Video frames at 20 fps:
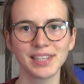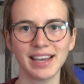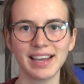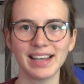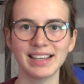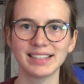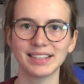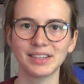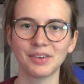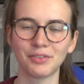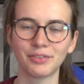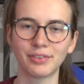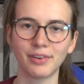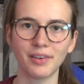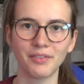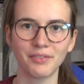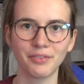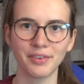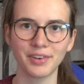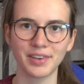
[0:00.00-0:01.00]
as your
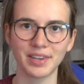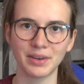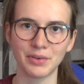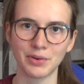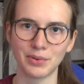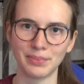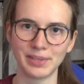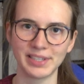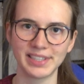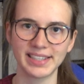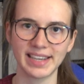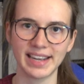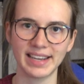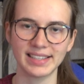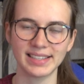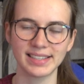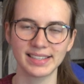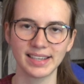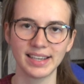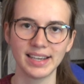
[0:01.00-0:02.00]
front foot in normal
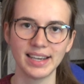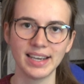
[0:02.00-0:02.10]
stance.